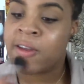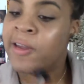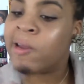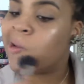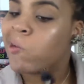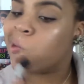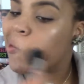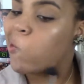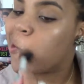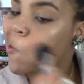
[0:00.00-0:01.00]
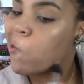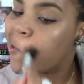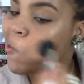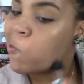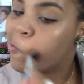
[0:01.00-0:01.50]
And
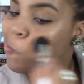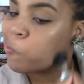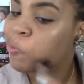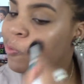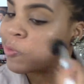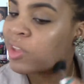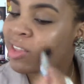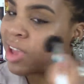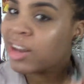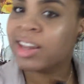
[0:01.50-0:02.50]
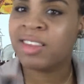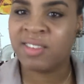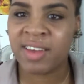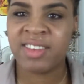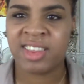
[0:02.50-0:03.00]
it's kind of,
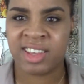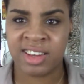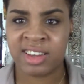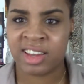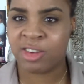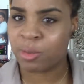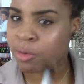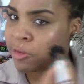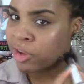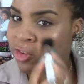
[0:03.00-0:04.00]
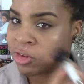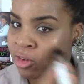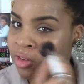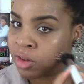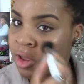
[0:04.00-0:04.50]
sometimes it's good to let your perfections